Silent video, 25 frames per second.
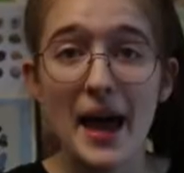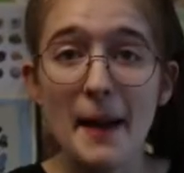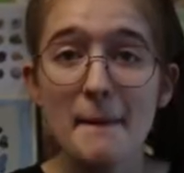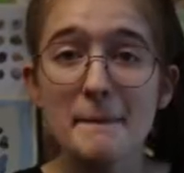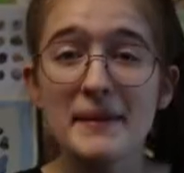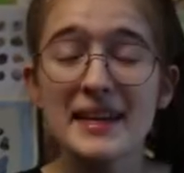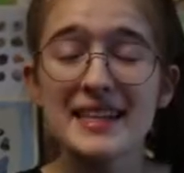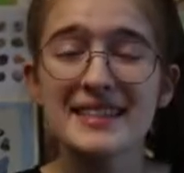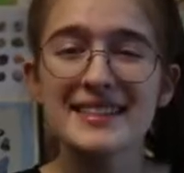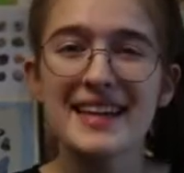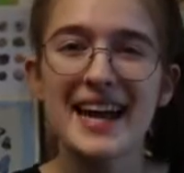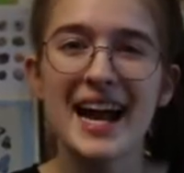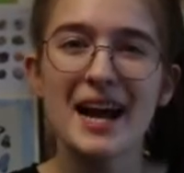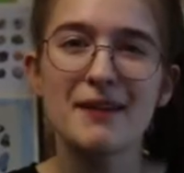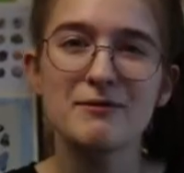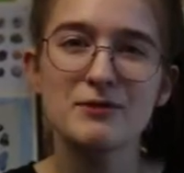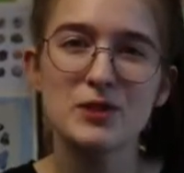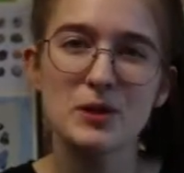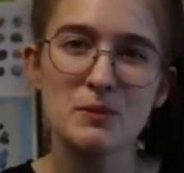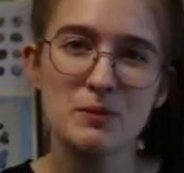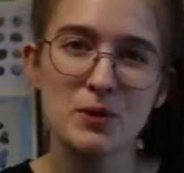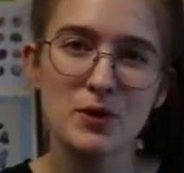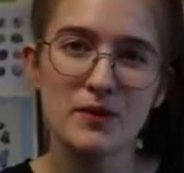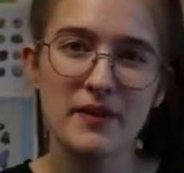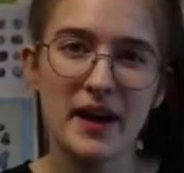That means I have
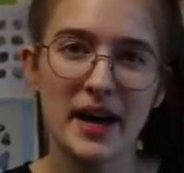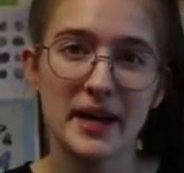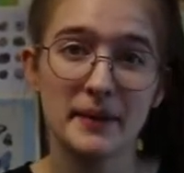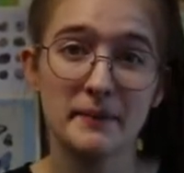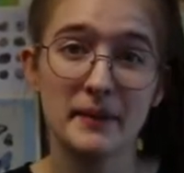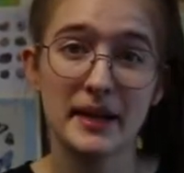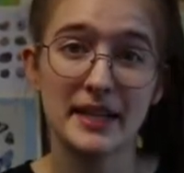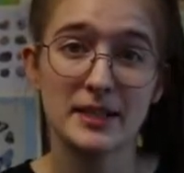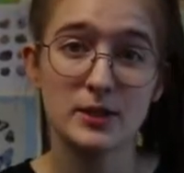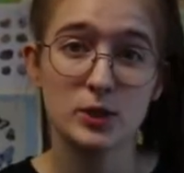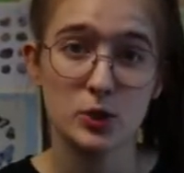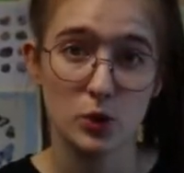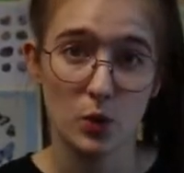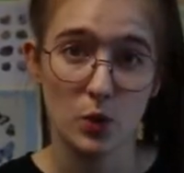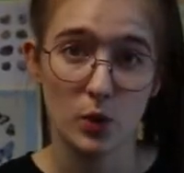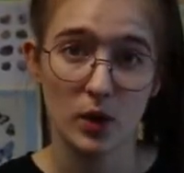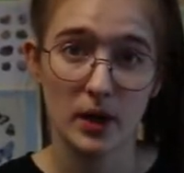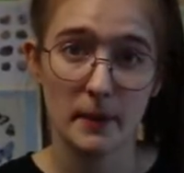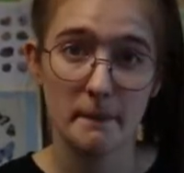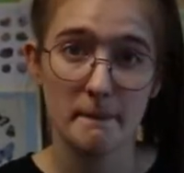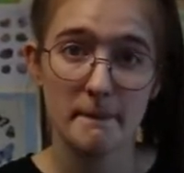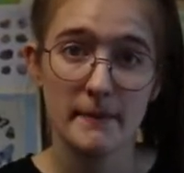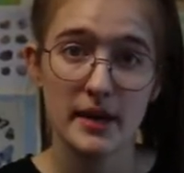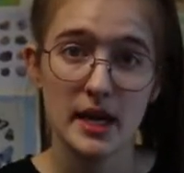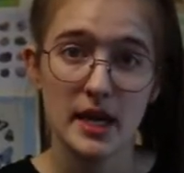to move out of my
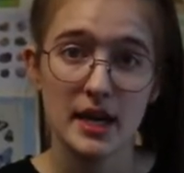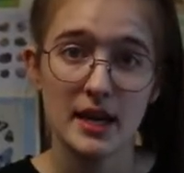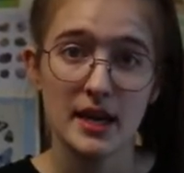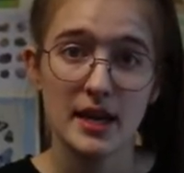dorm.